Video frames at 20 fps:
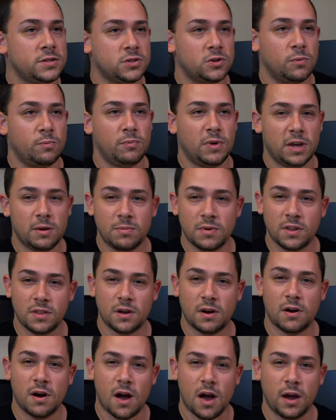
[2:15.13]
so maybe
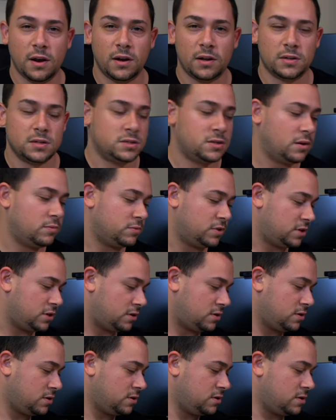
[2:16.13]
they're hiding
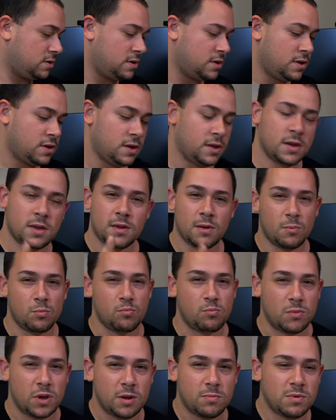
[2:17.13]
something.
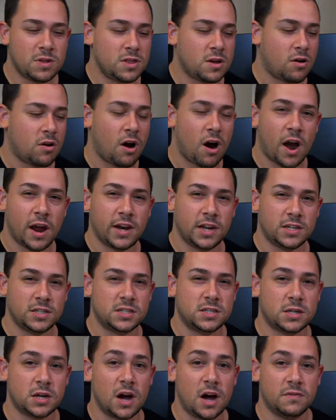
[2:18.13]
Maybe they're hiding
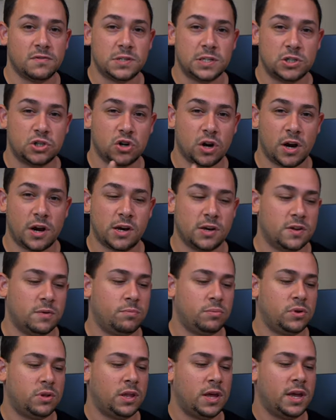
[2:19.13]
scuffs and trying to
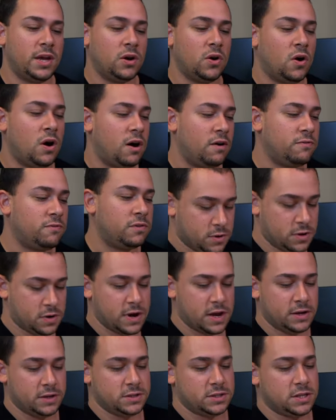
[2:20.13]
play it off.
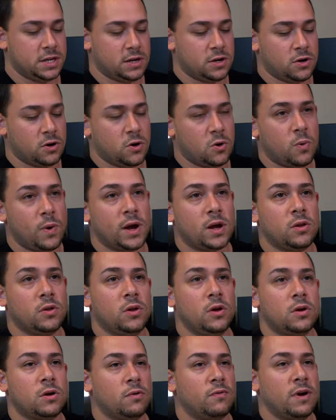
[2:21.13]
Okay, let's take a quick
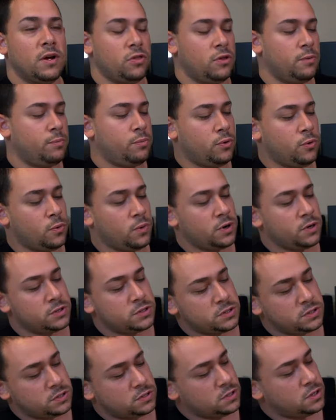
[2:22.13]
look around the
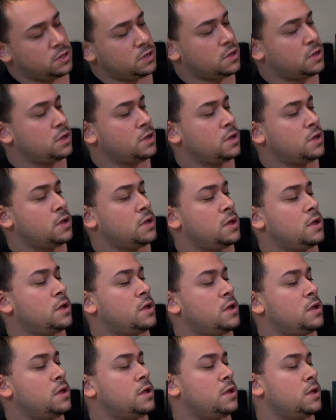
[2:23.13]
ports.
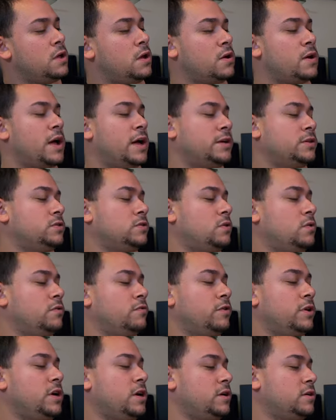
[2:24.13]
Okay, so
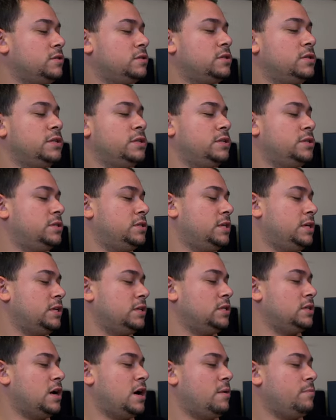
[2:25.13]
over here it's a little
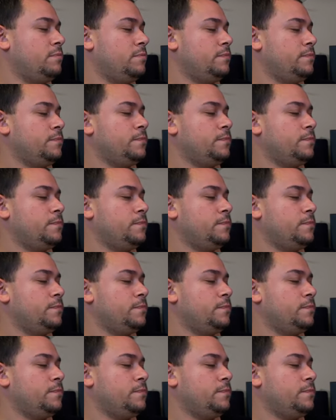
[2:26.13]
dinged up.